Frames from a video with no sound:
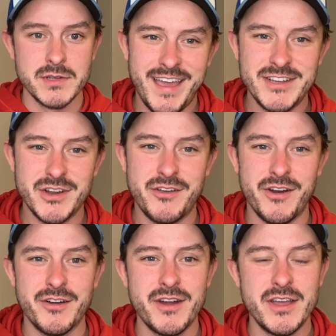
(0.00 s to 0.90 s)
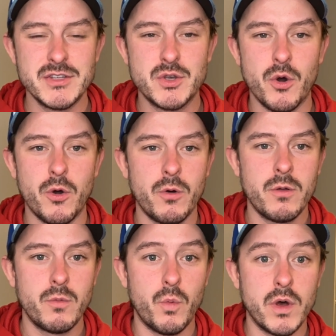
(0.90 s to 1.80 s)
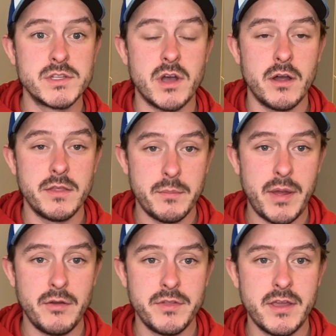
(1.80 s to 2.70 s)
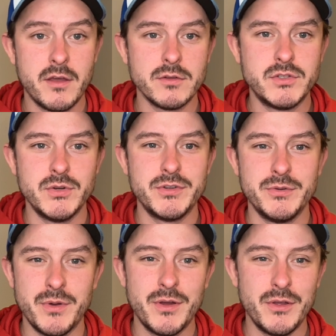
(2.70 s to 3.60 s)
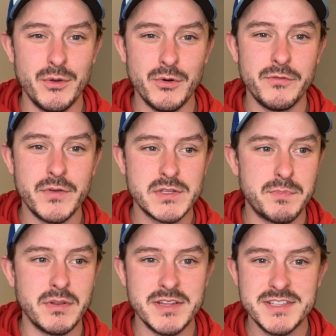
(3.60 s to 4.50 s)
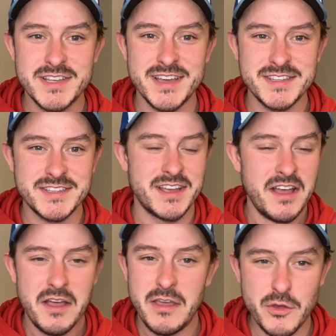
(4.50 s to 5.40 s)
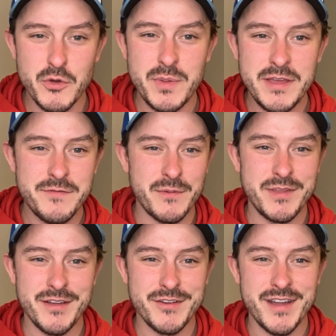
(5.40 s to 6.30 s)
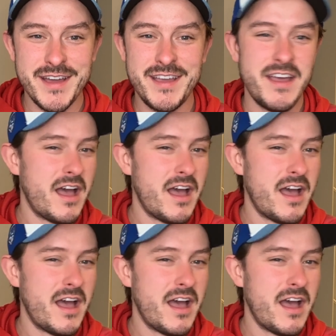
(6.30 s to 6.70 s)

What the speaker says: AJ Greer, his goal was on the penalty kill due to Ulvis Balinskis, UB from the other night.